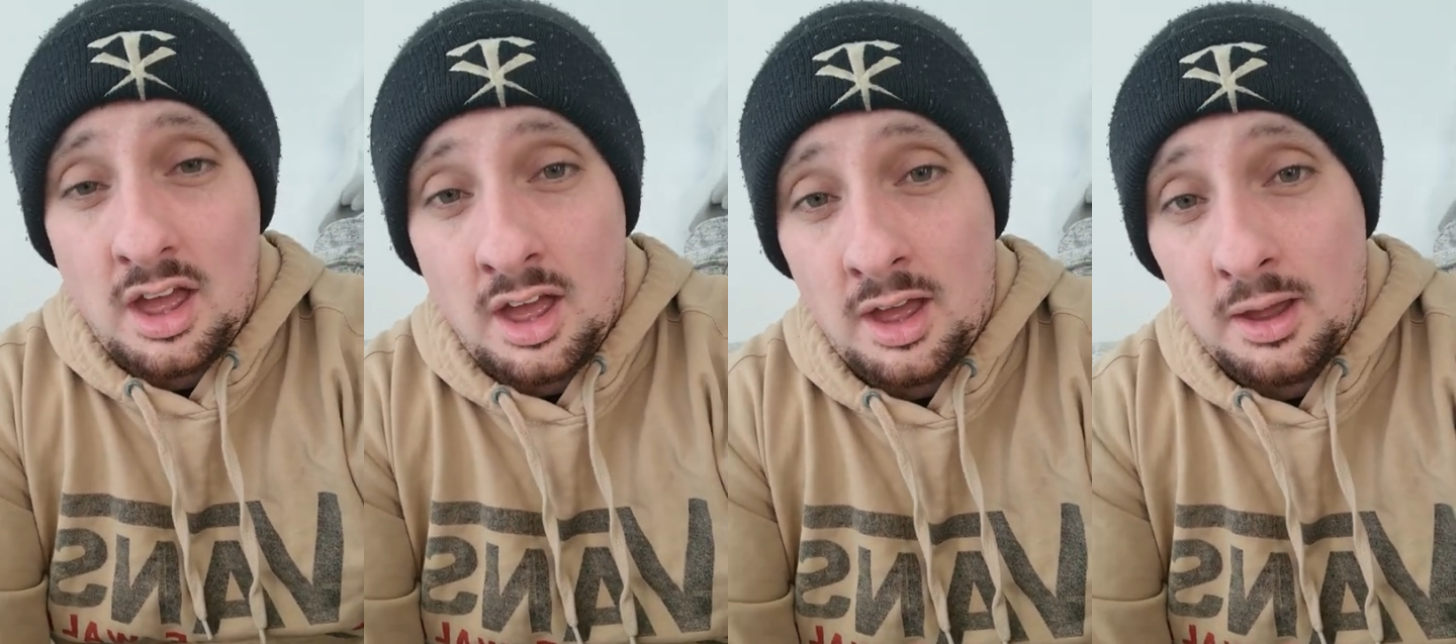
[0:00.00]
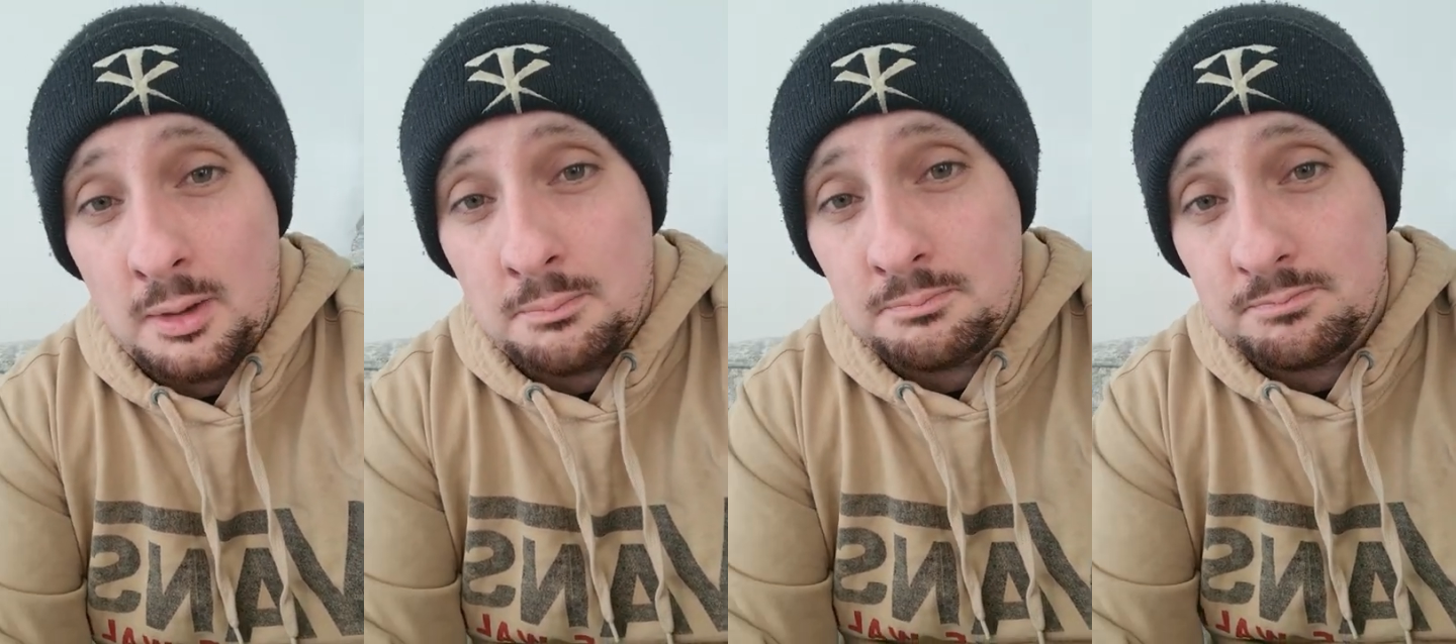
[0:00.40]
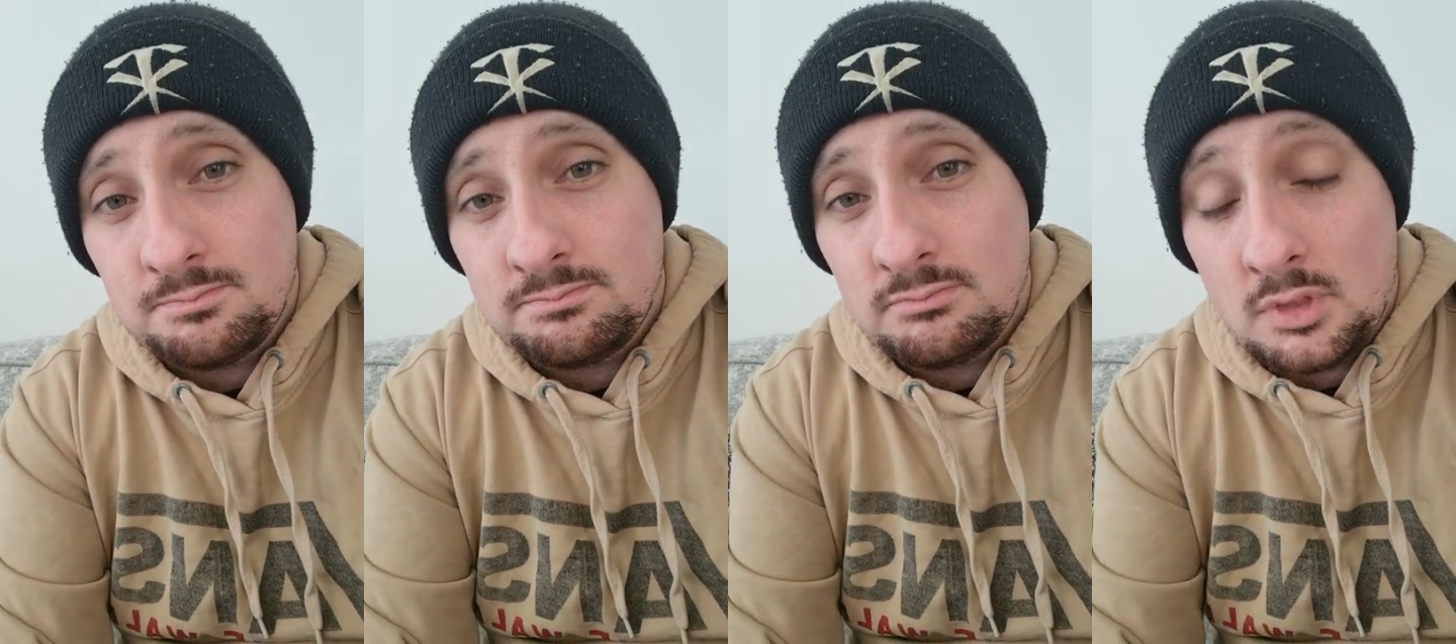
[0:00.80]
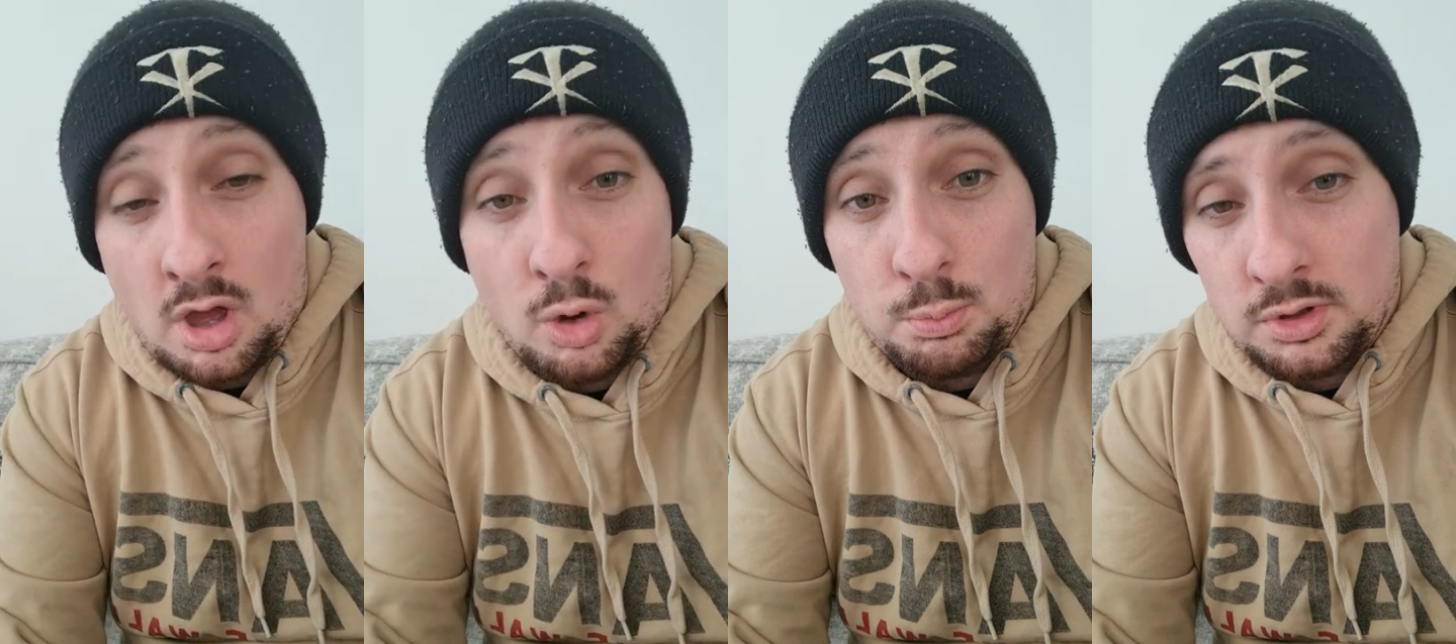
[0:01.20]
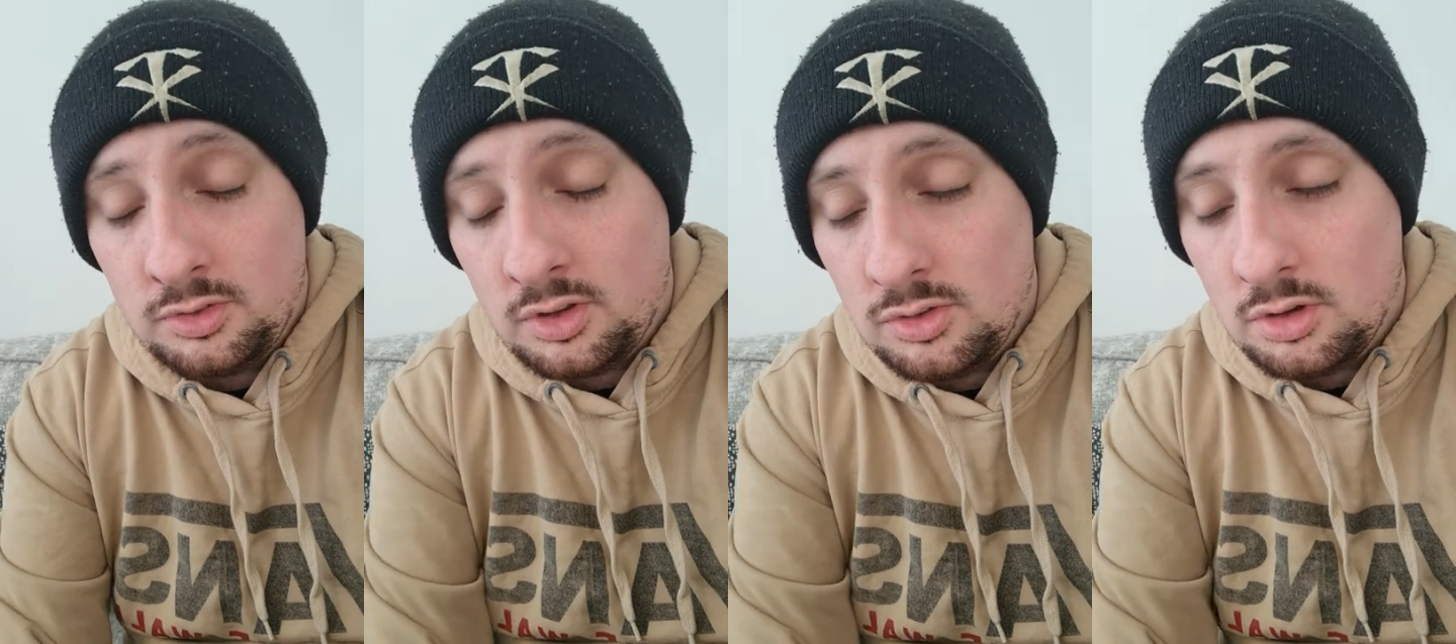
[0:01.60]
Home
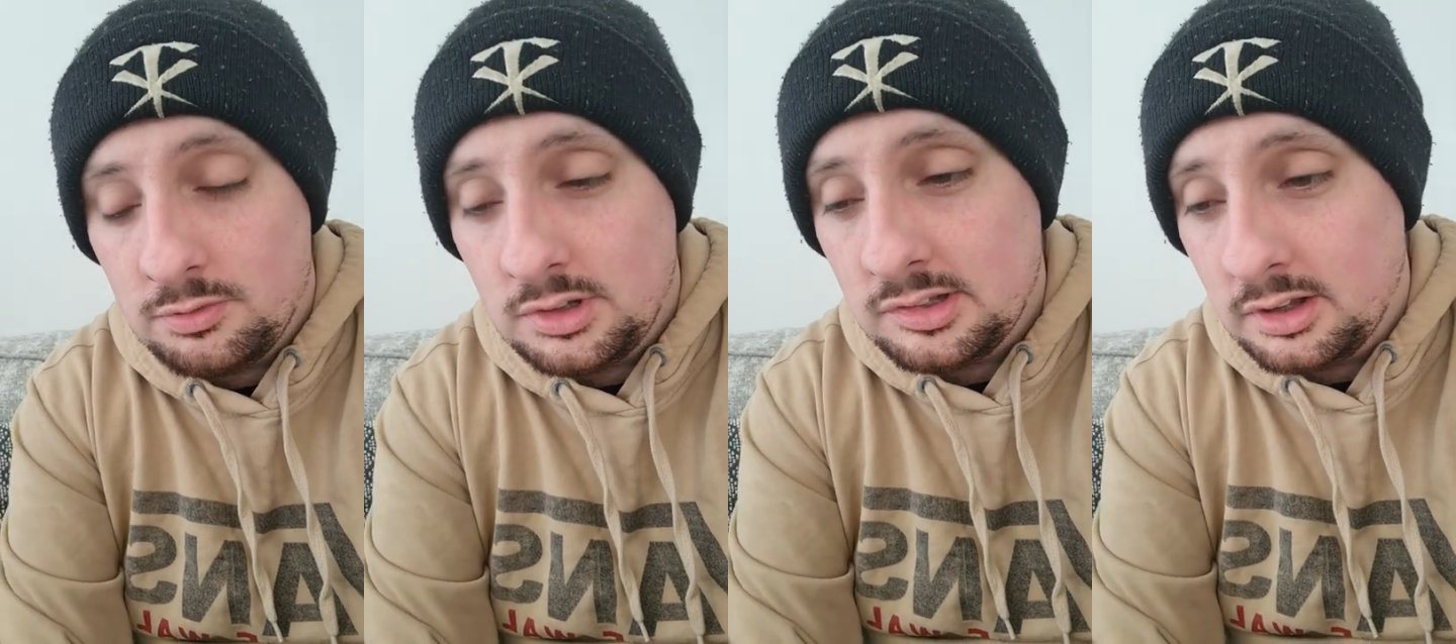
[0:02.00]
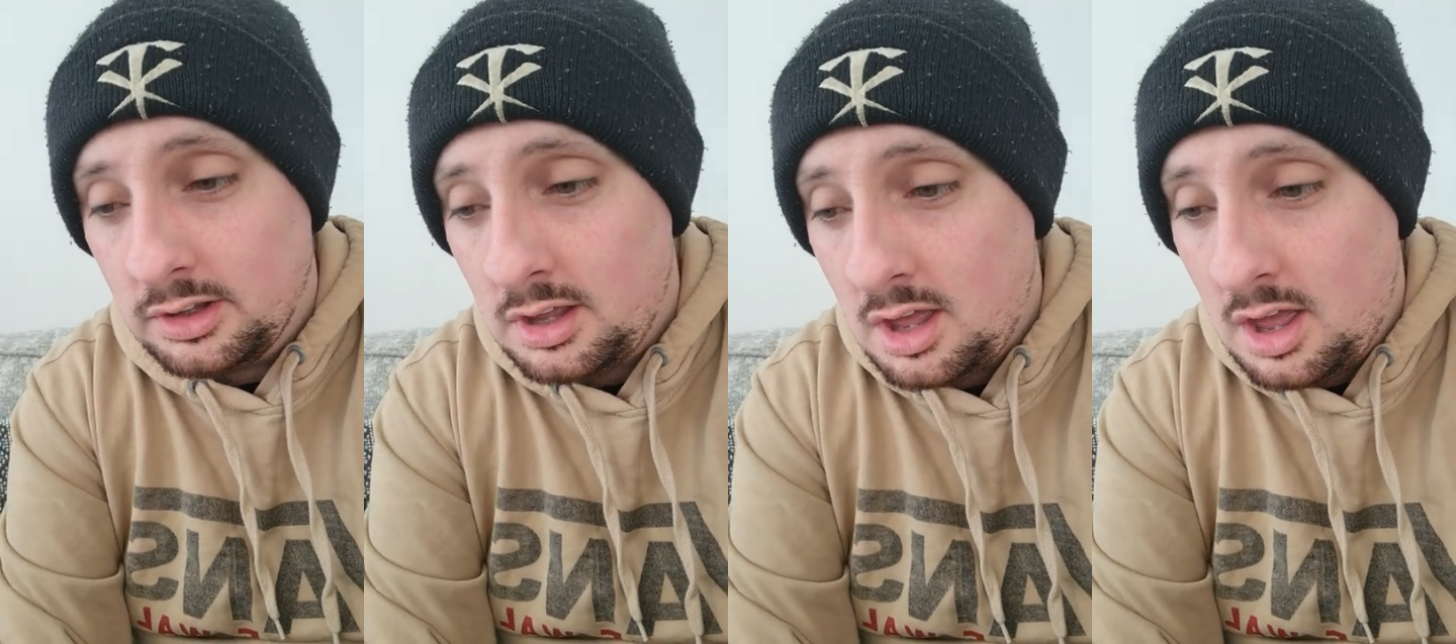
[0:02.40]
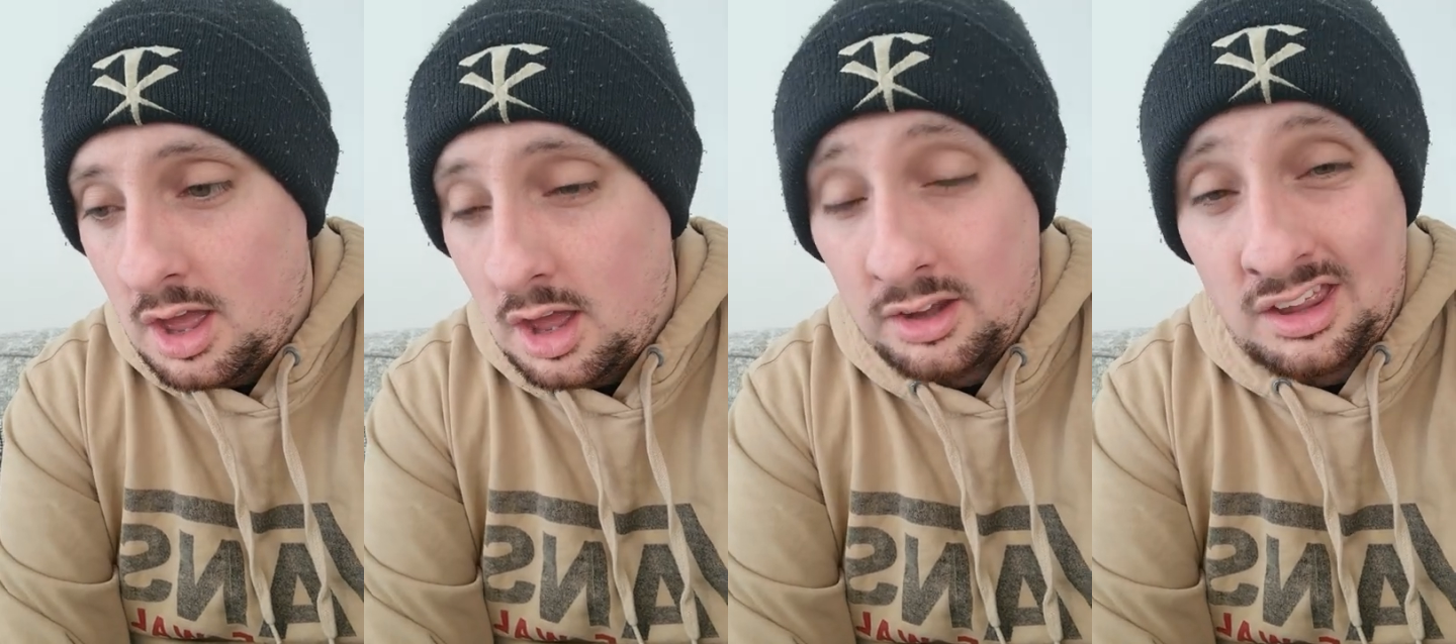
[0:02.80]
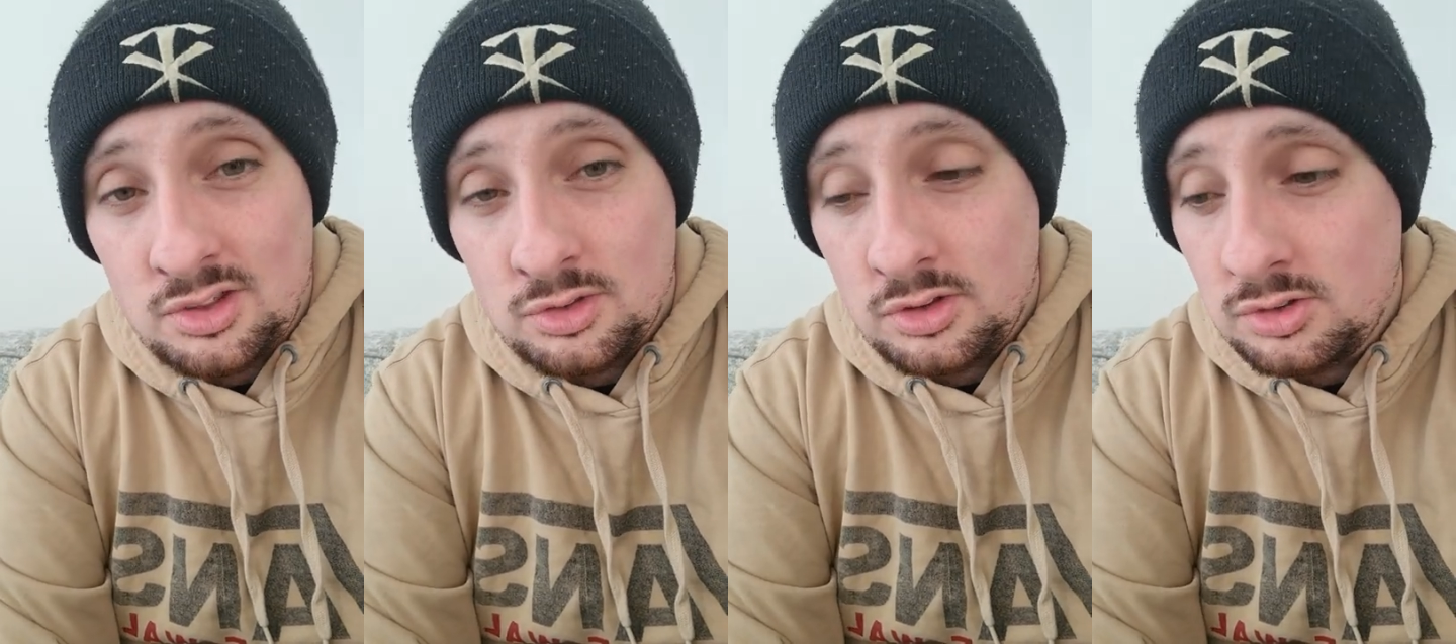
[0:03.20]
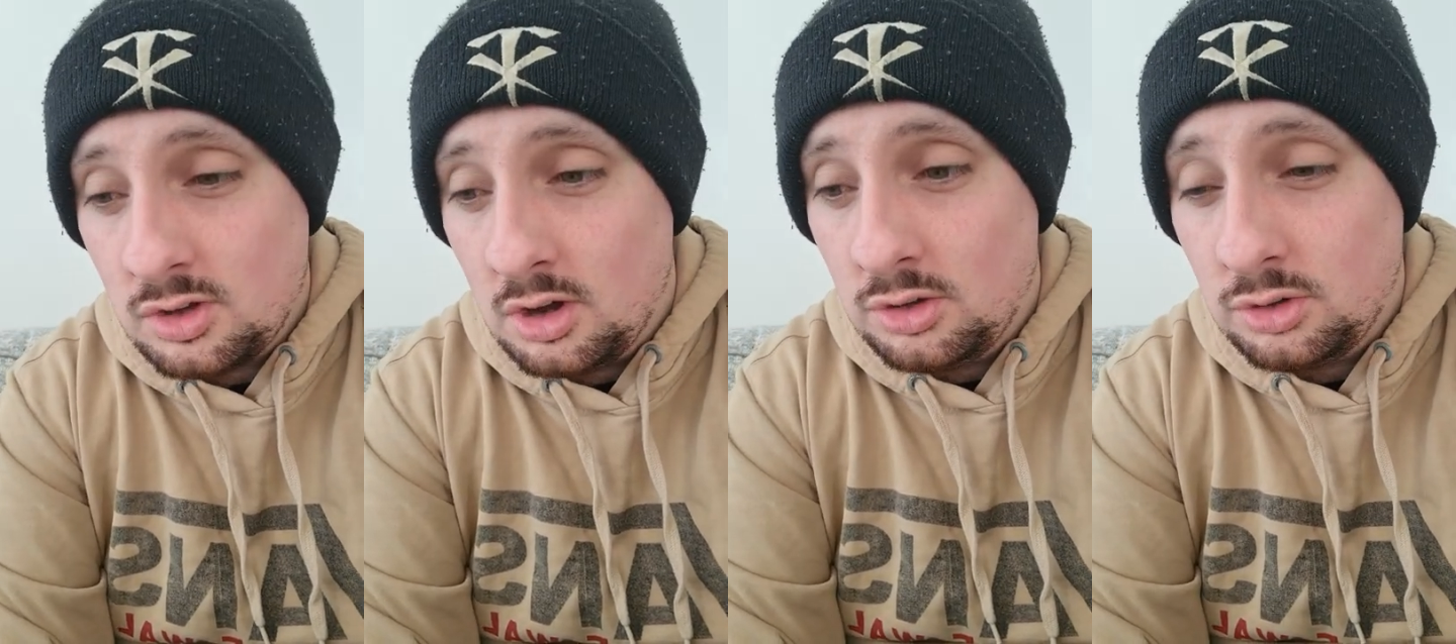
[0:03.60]
meetings, obviously, against these guys.